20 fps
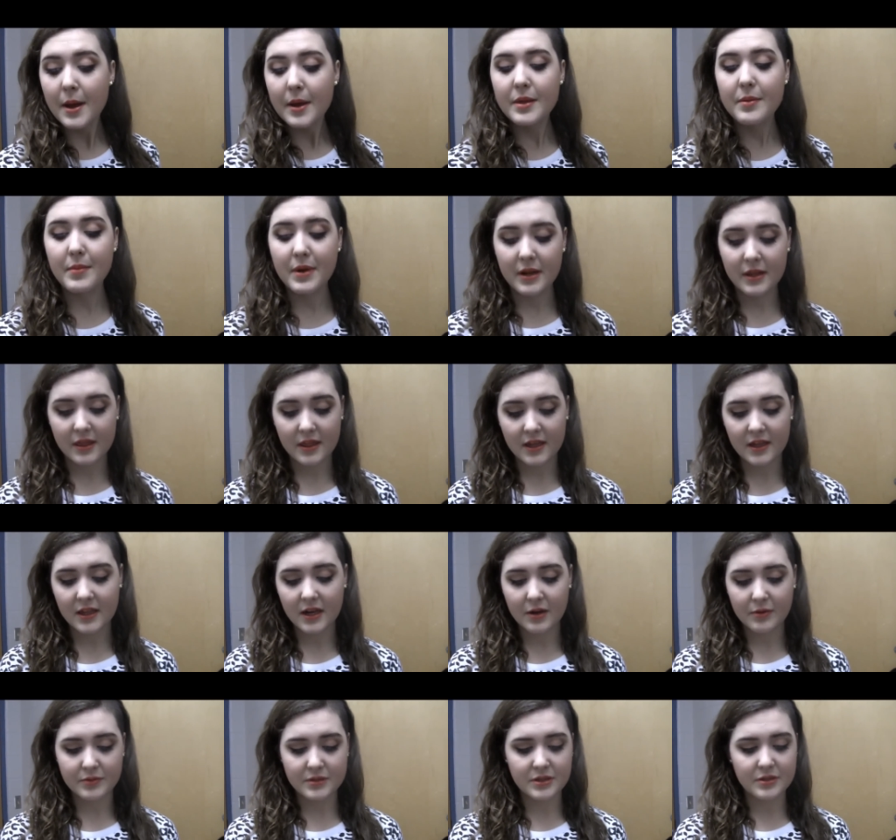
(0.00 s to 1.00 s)
The main thing that
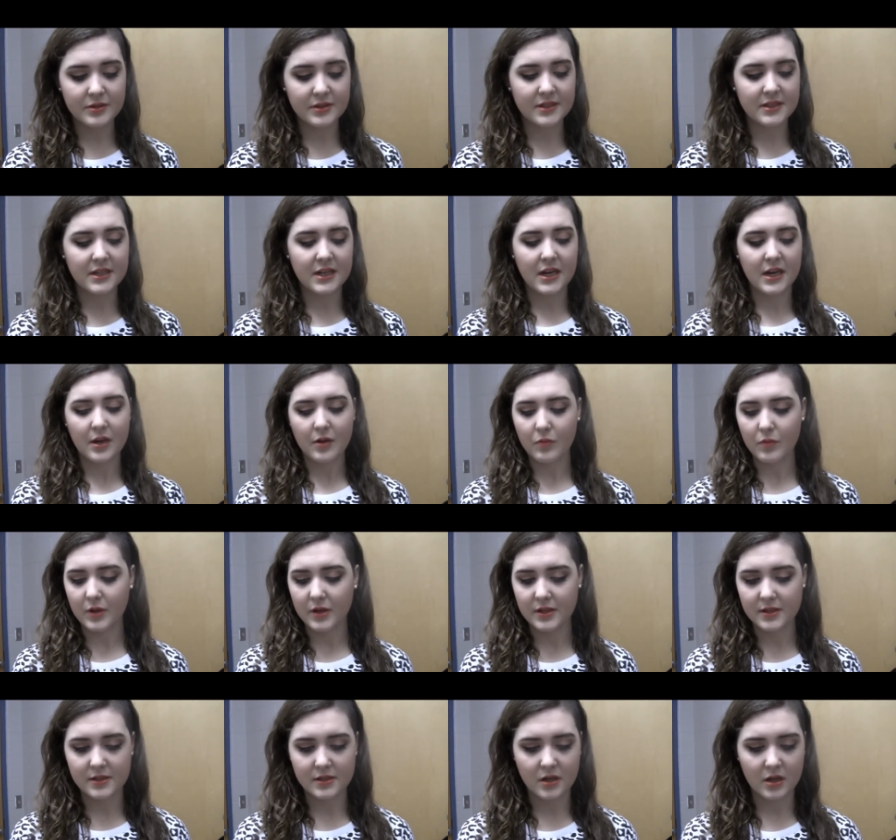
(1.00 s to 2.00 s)
I was using today
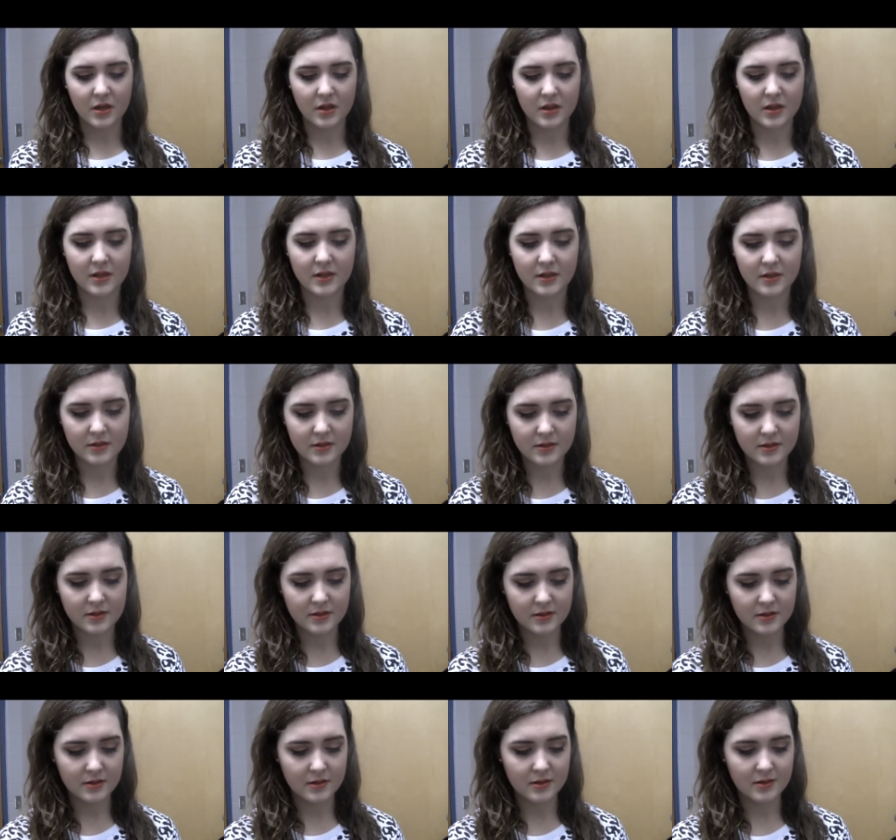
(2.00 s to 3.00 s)
was not this,
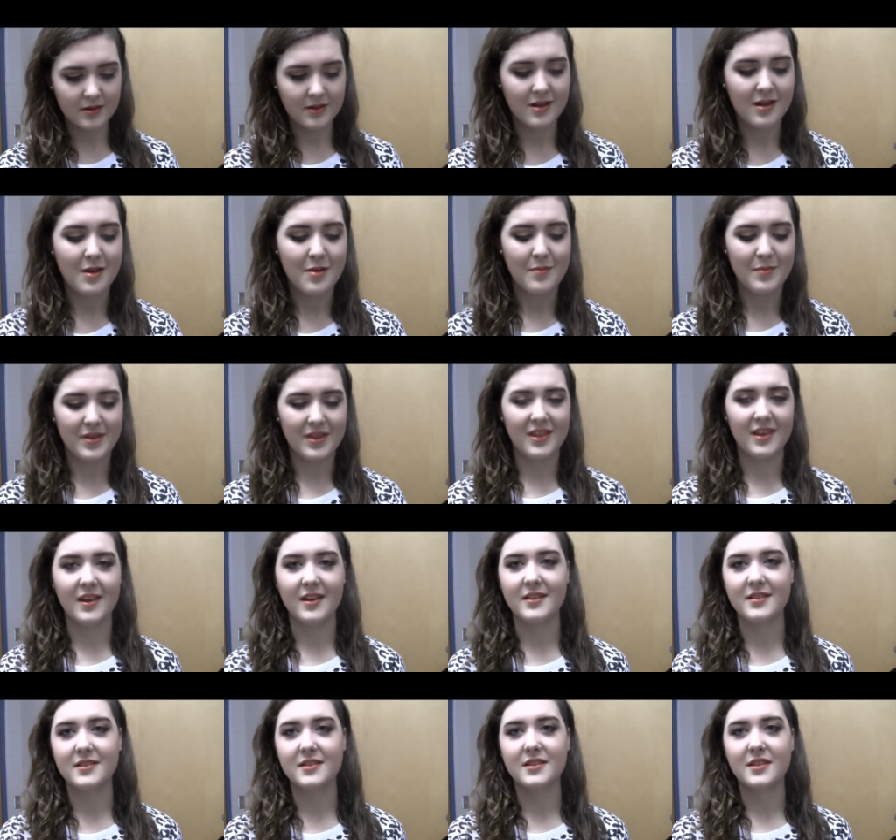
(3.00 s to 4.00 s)

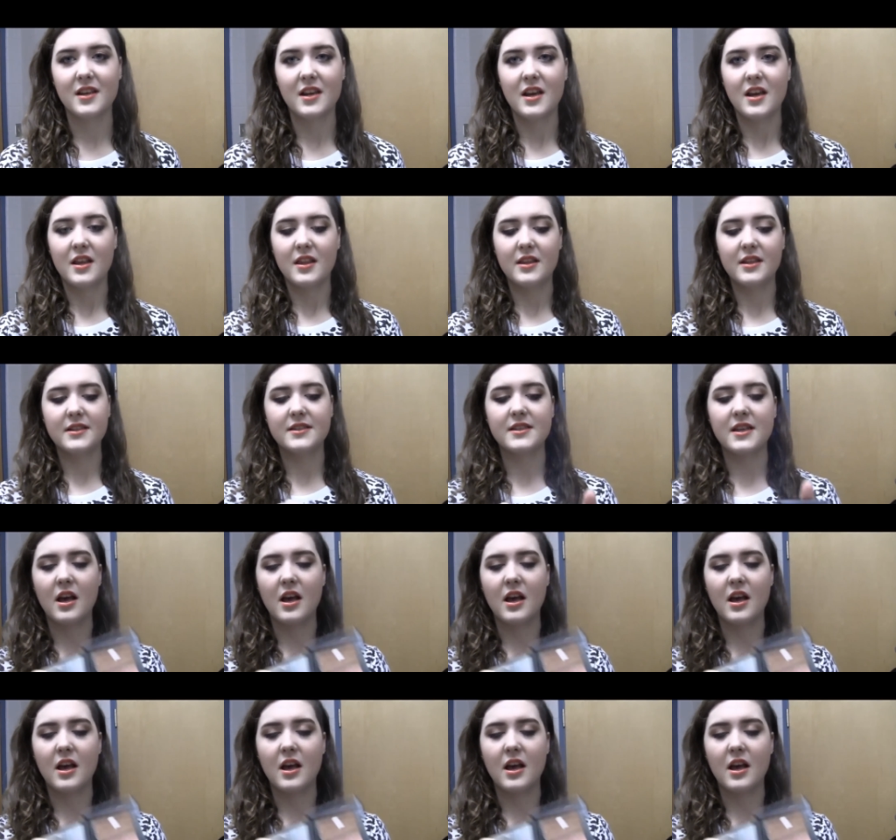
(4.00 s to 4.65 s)
this, this